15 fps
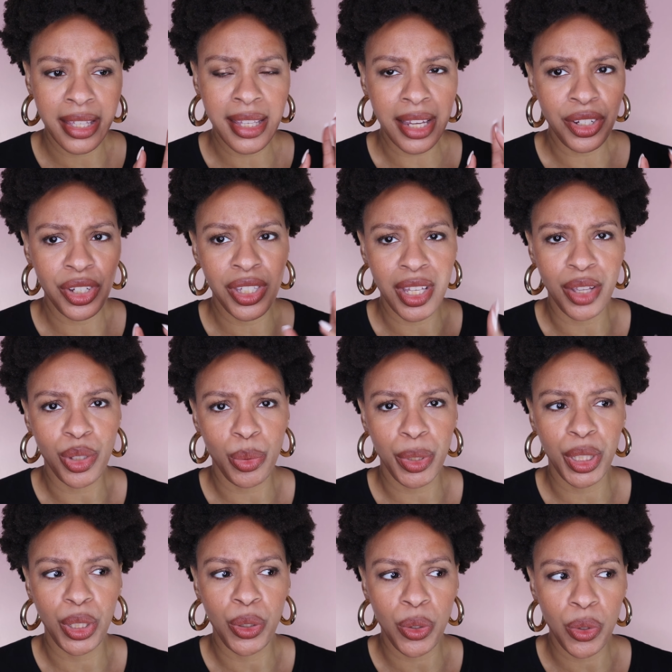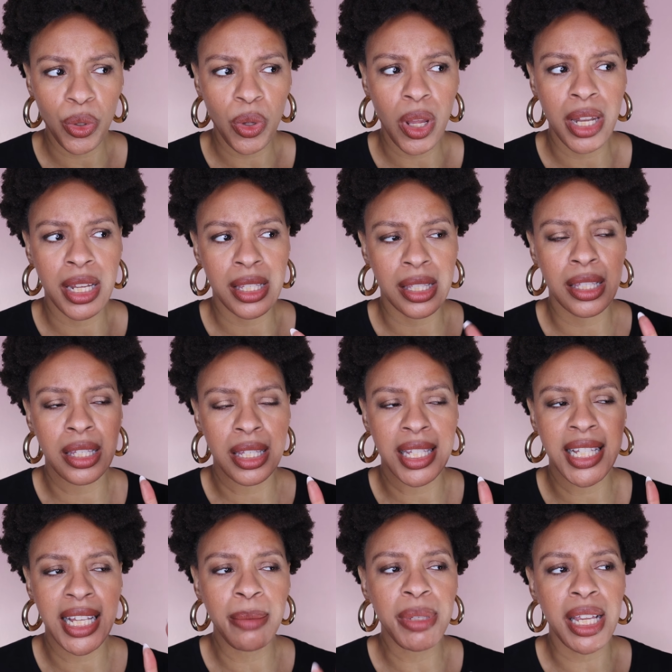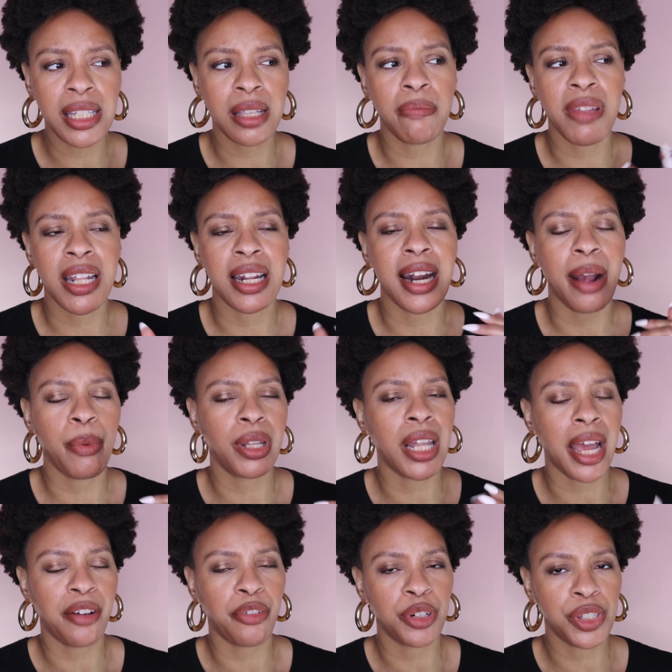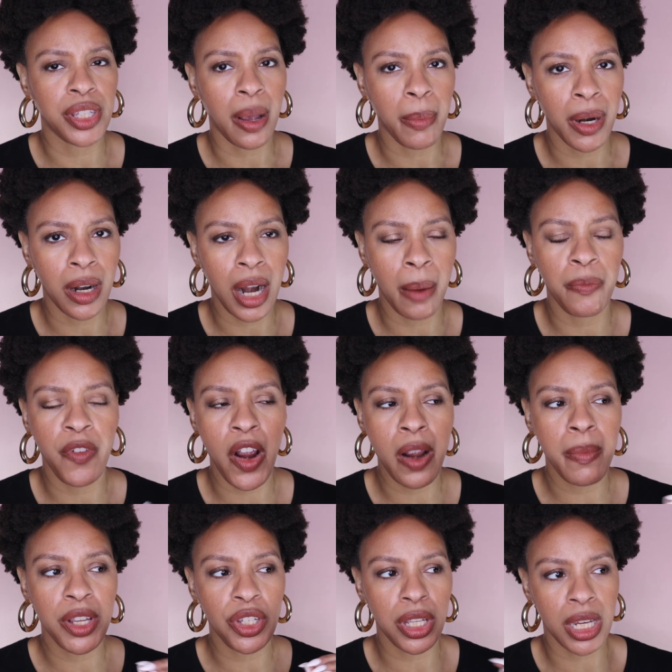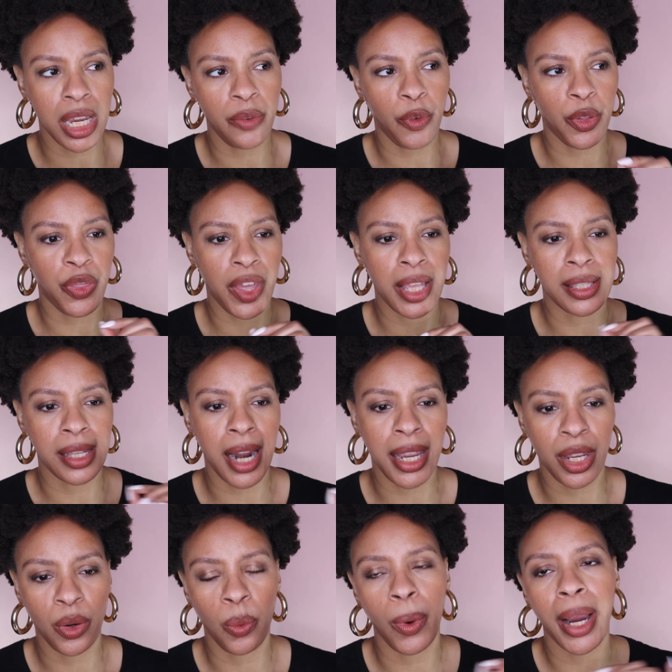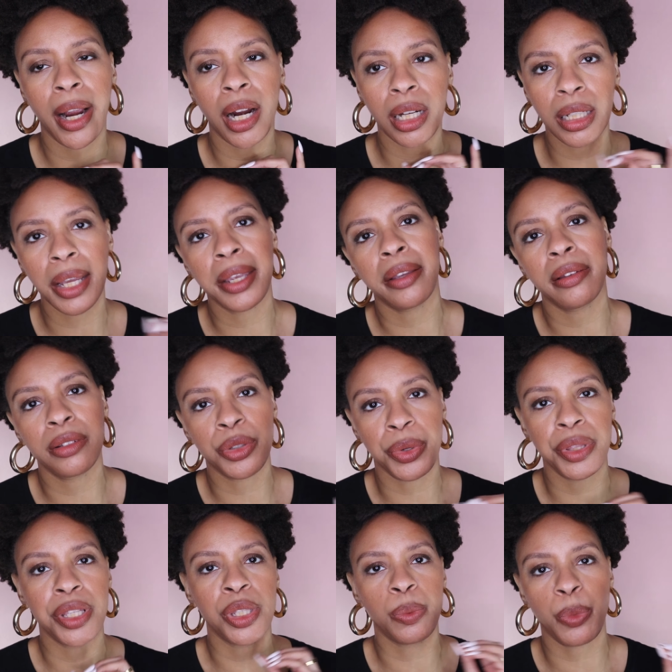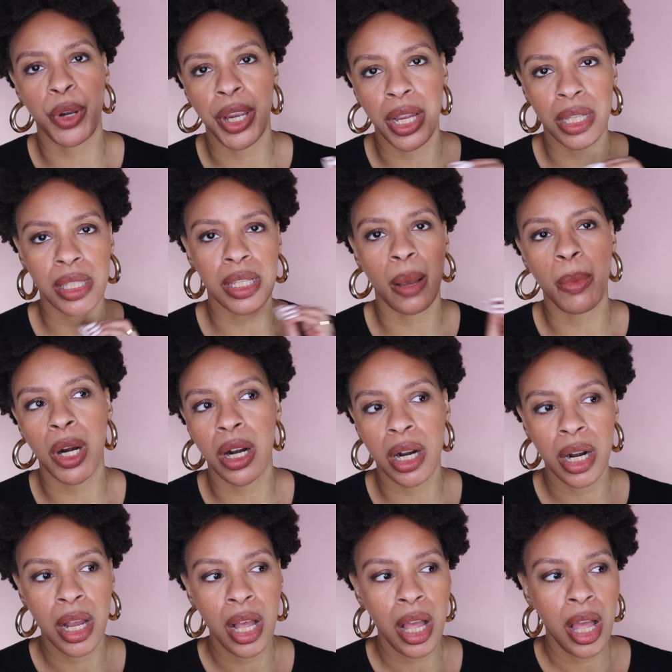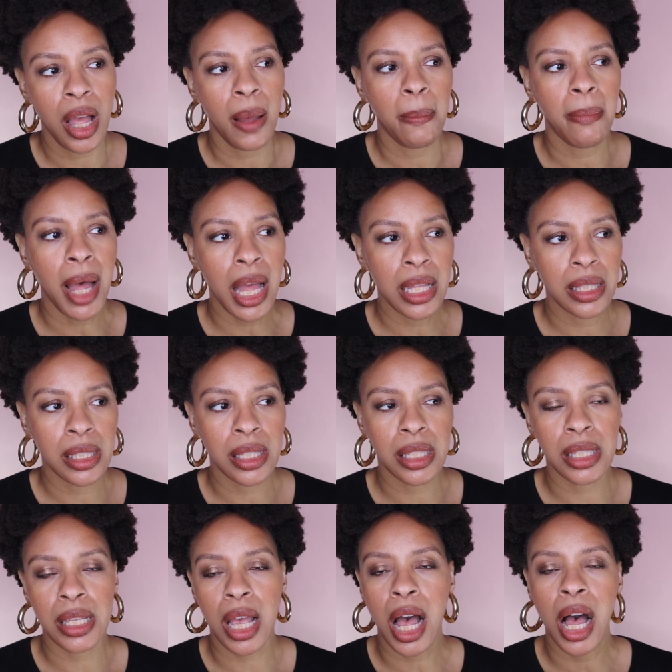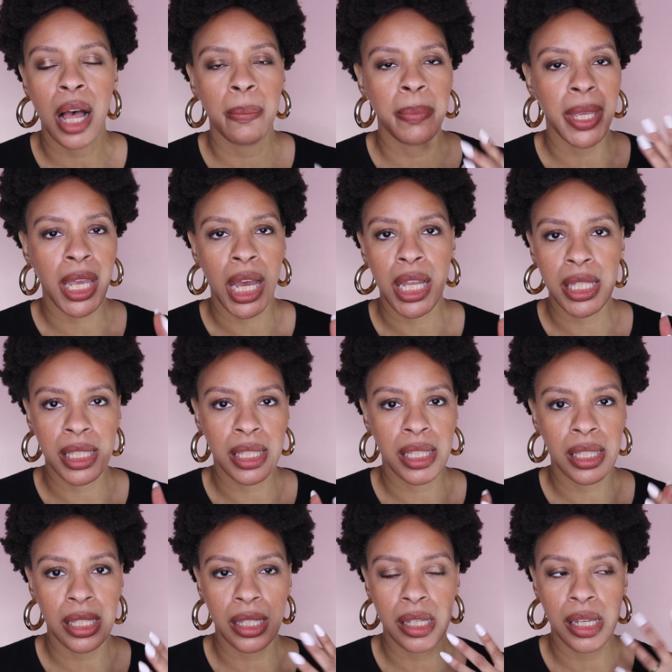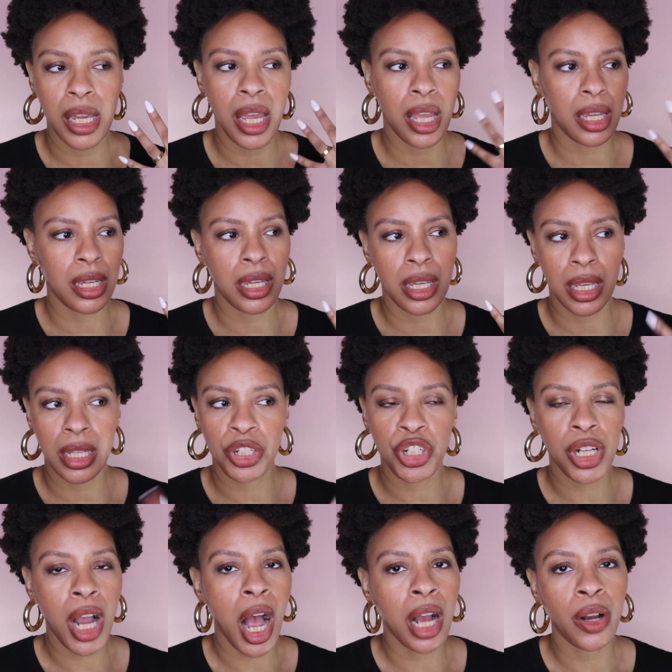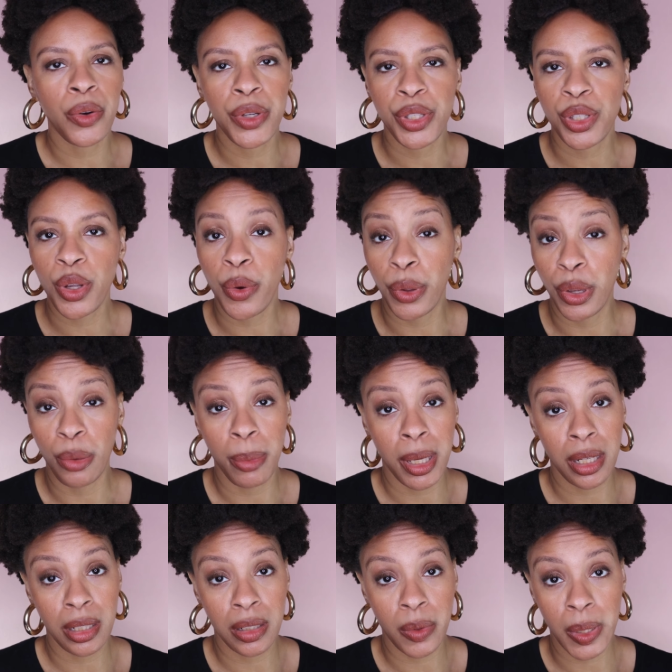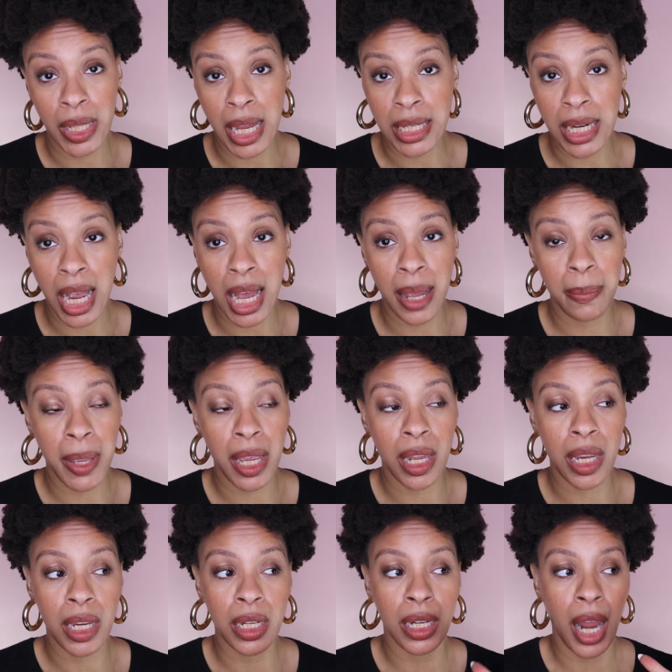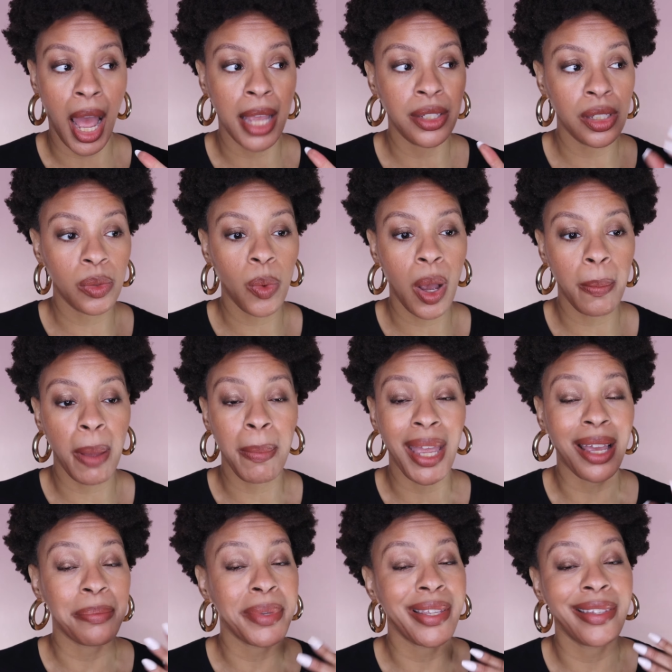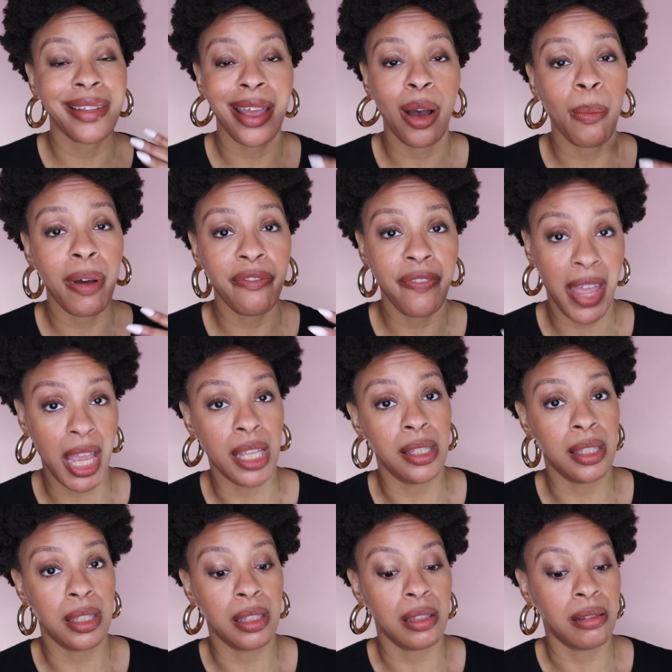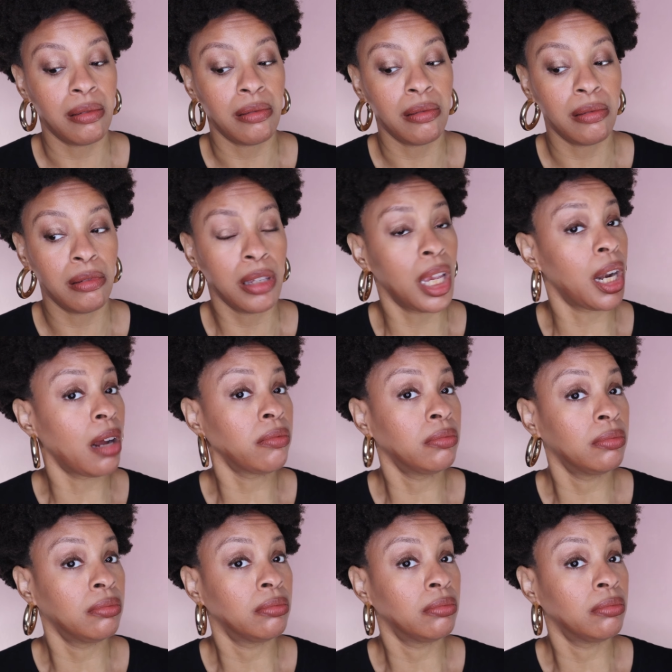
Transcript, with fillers: actually sounds really cool, and this seems like something that I would like for summer. I'm very much looking for things that I can wear like during the spring, summer months, because Chicago is so humid during that time, and I just want my makeup to stay on my face, you know?